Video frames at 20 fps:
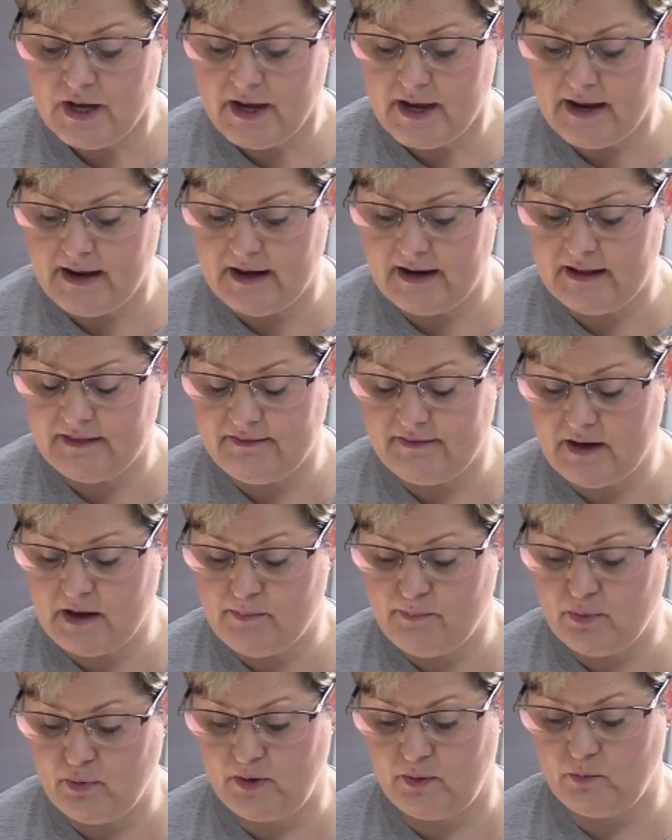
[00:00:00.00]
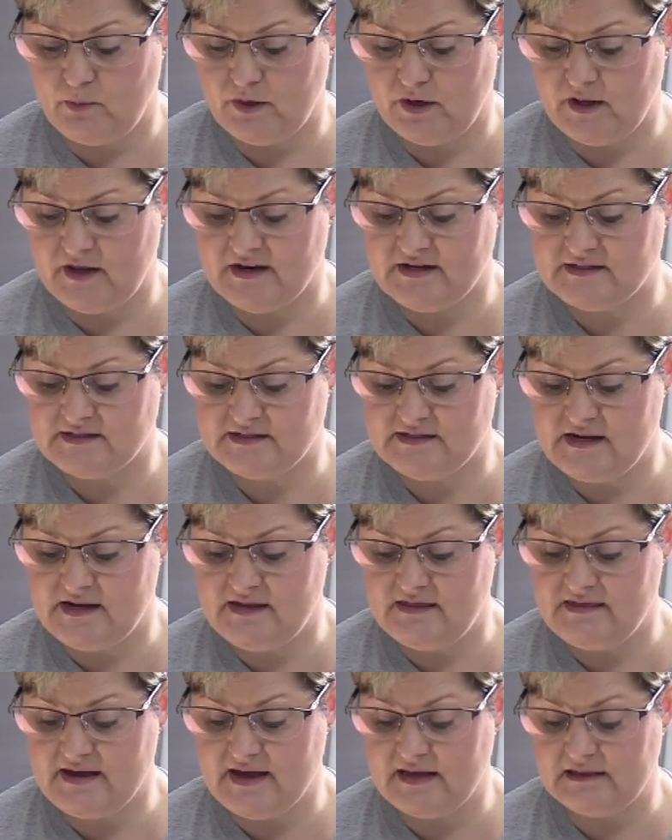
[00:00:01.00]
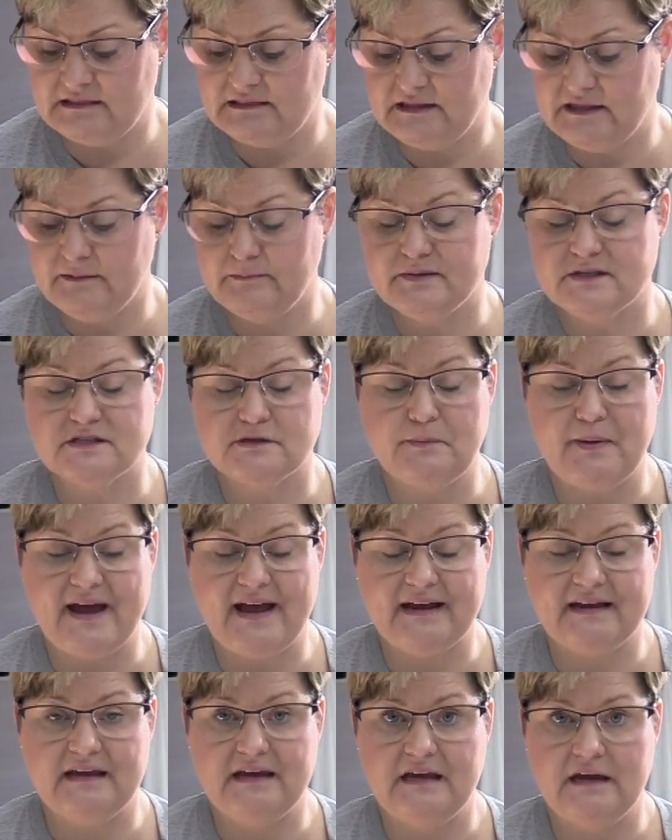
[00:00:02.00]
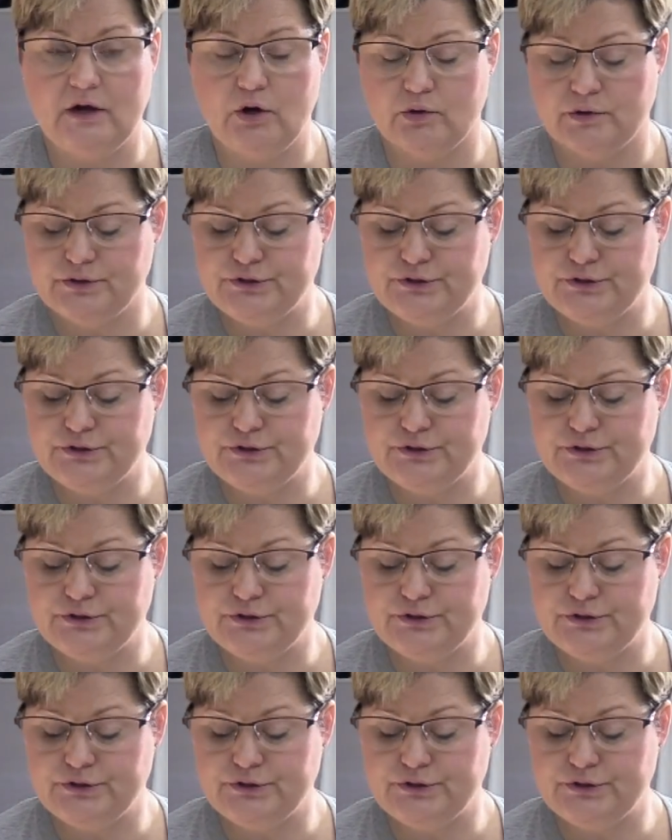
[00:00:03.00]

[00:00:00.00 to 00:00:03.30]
and at that point we're going to see that lip smacking or